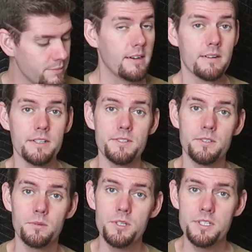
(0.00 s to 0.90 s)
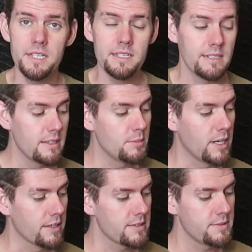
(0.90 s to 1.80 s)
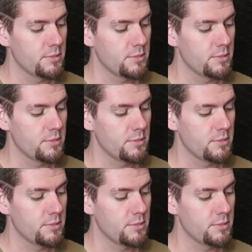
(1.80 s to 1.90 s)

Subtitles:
Alright, so what you get in the box